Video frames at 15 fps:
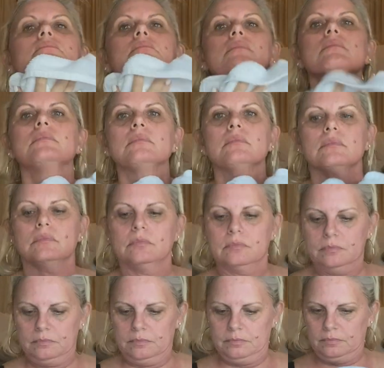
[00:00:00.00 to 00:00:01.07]

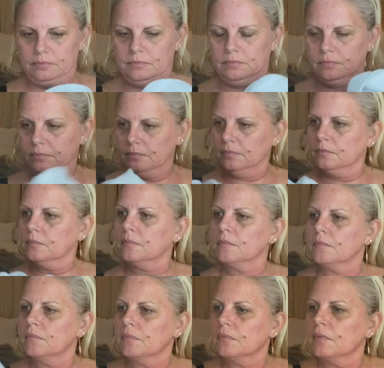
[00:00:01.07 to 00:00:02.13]

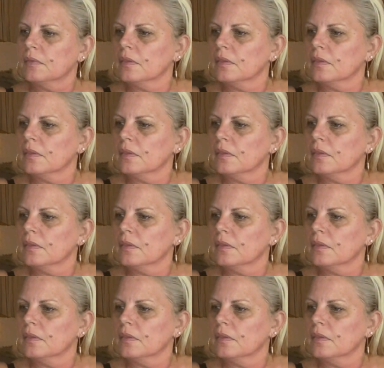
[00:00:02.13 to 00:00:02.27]
No one is speaking in this clip.